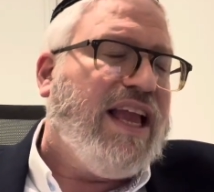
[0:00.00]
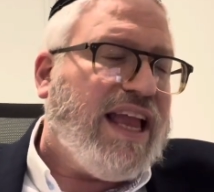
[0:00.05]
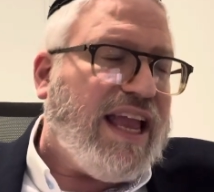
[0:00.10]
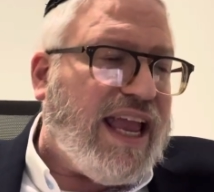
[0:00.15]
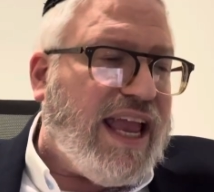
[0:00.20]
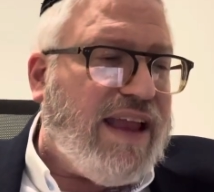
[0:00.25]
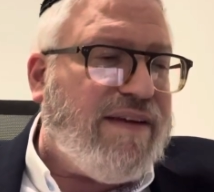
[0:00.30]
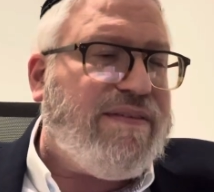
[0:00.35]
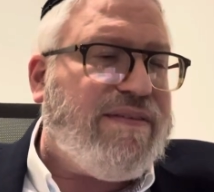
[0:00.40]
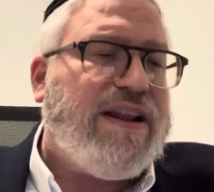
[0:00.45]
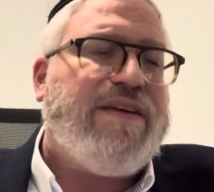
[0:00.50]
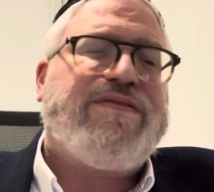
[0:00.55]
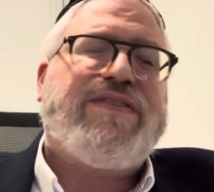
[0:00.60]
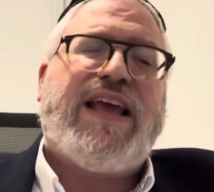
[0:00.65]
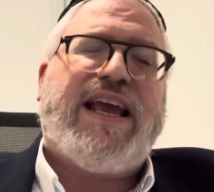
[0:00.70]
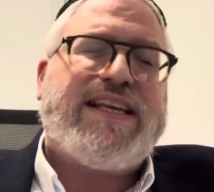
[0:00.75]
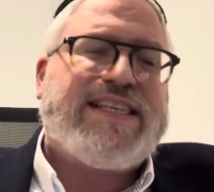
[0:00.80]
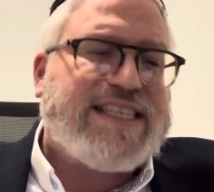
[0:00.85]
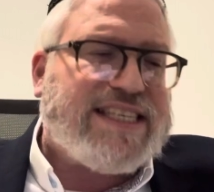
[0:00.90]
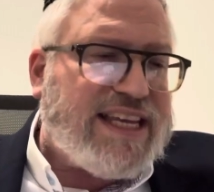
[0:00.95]
Even if
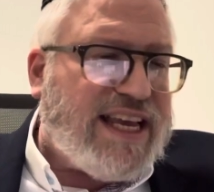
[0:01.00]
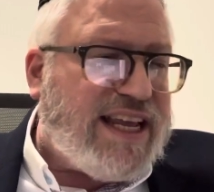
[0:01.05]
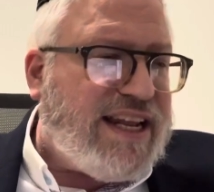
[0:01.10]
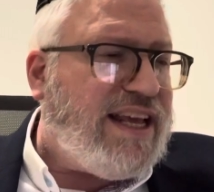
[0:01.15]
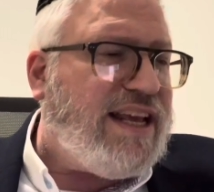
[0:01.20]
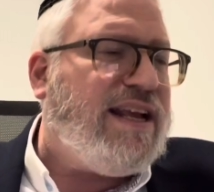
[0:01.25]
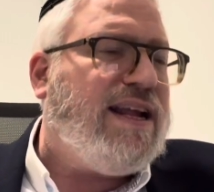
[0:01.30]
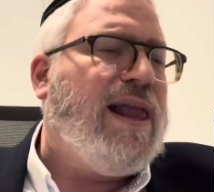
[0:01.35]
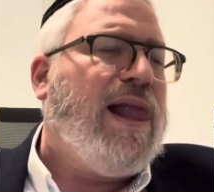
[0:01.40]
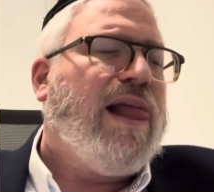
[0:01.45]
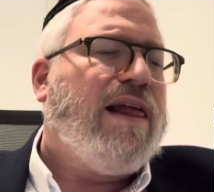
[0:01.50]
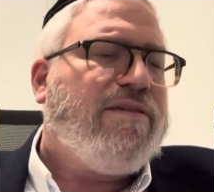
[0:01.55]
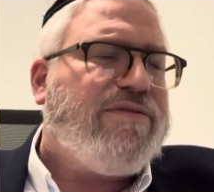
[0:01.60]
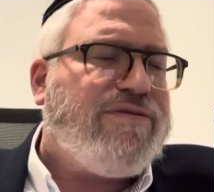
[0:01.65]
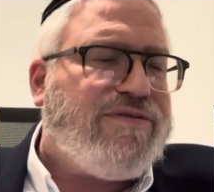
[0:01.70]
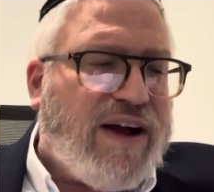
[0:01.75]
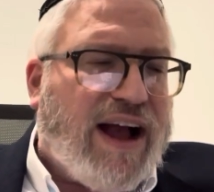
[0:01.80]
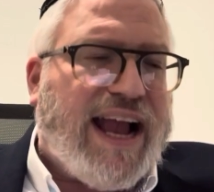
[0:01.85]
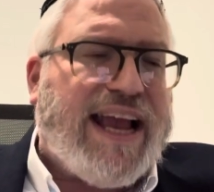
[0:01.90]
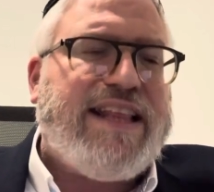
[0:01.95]
they're sinning,
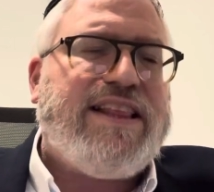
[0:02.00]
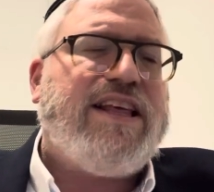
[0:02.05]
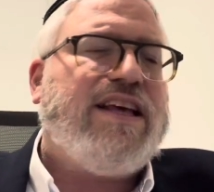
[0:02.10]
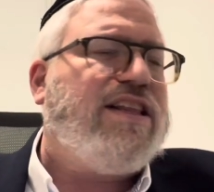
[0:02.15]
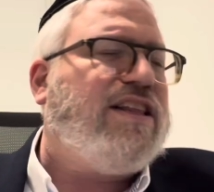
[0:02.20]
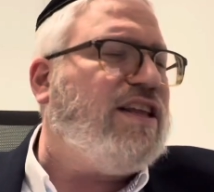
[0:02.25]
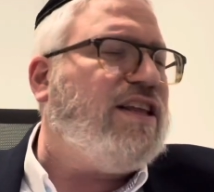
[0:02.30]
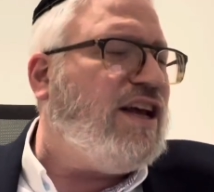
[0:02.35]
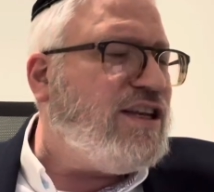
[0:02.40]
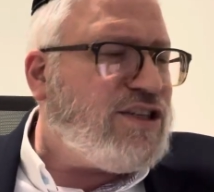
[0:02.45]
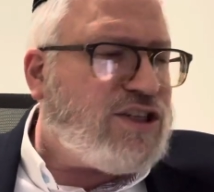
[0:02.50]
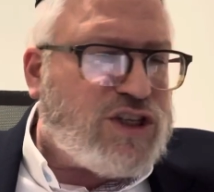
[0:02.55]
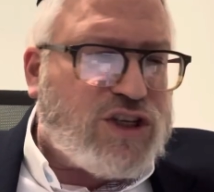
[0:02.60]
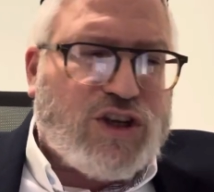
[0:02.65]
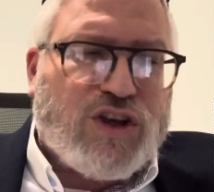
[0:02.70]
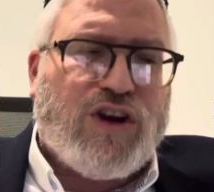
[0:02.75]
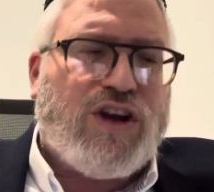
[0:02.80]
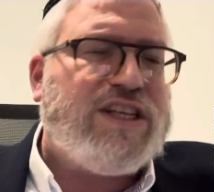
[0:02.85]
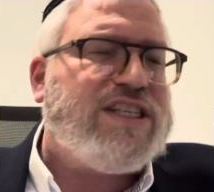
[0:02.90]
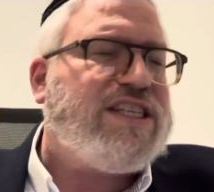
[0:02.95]
find a, a
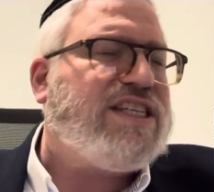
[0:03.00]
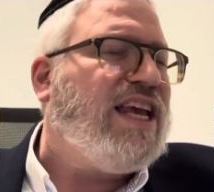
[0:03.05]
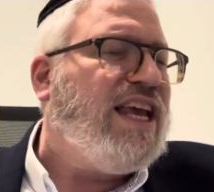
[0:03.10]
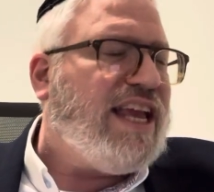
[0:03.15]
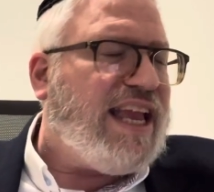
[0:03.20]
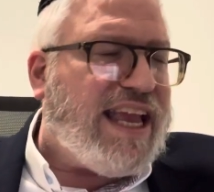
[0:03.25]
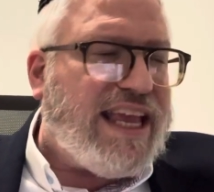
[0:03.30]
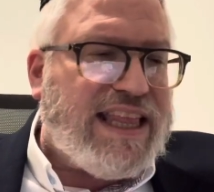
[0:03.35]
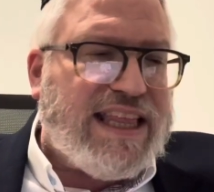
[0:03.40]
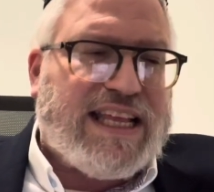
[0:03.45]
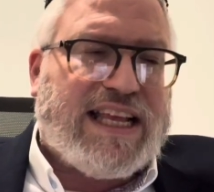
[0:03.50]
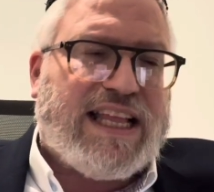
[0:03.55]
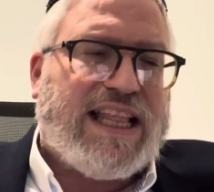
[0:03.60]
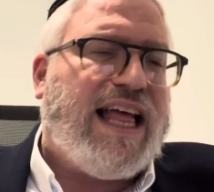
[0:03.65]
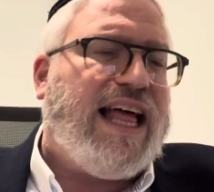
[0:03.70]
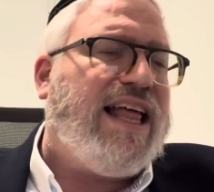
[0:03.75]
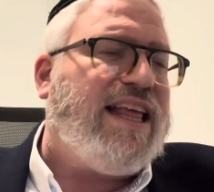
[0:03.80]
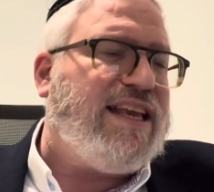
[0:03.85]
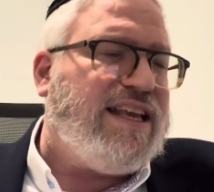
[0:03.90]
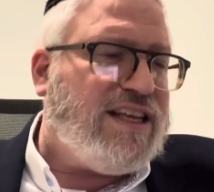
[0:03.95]
zchus in
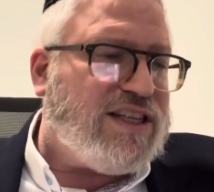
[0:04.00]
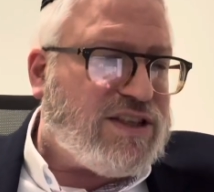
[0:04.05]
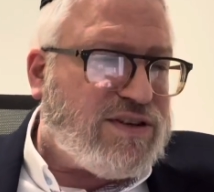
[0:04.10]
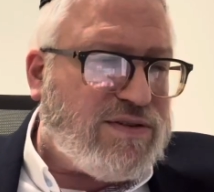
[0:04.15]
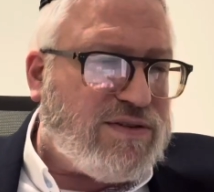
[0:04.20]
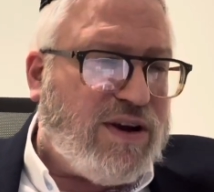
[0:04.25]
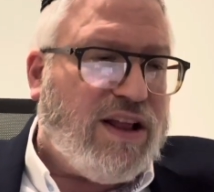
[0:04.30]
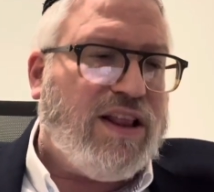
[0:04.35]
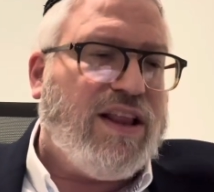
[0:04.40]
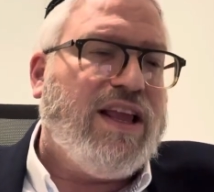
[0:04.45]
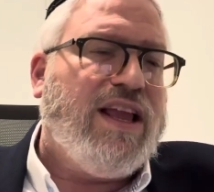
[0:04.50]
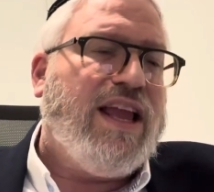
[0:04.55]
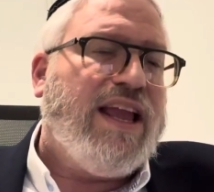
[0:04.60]
Klal Yisrael.